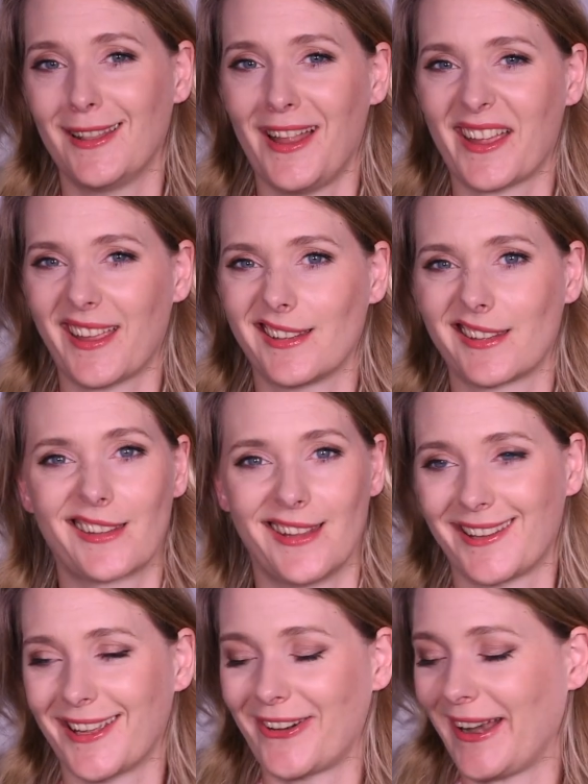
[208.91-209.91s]
Like in
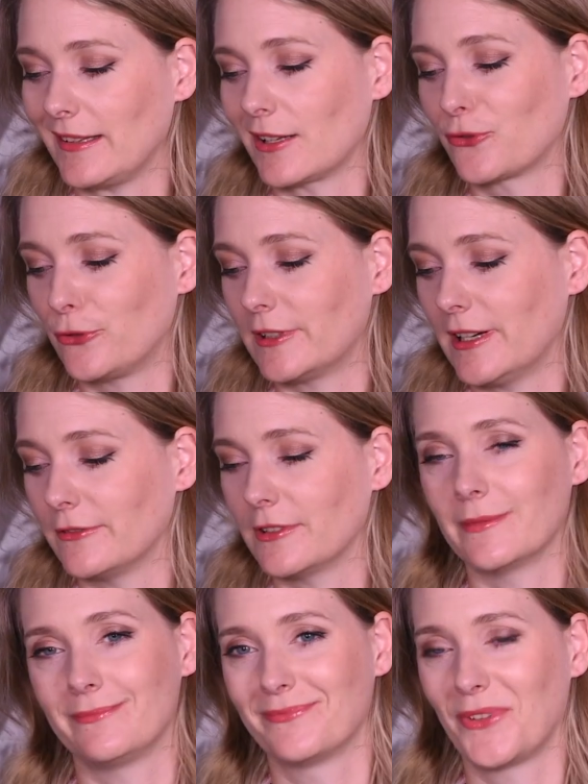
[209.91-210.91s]
skincare addict
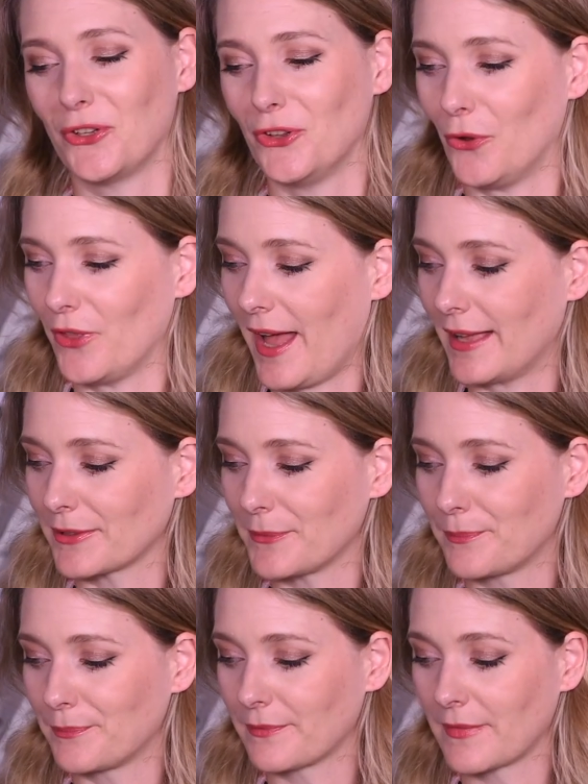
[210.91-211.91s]
forever, you know
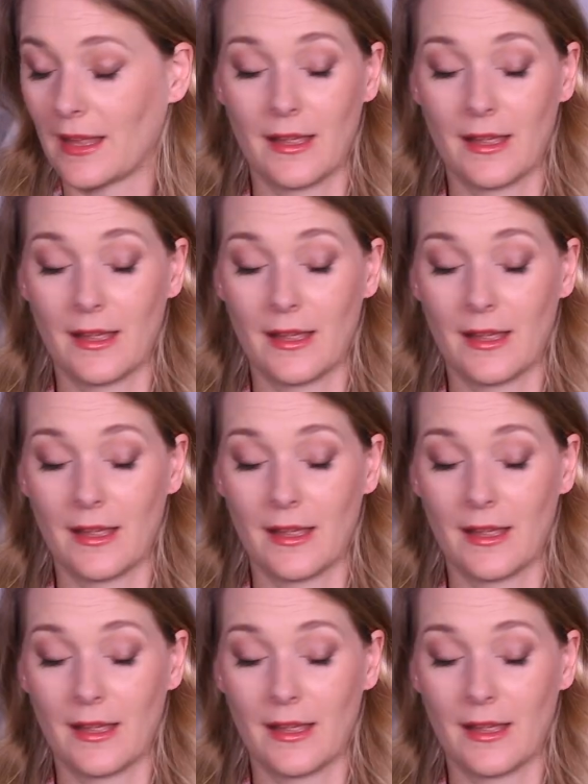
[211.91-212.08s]
that.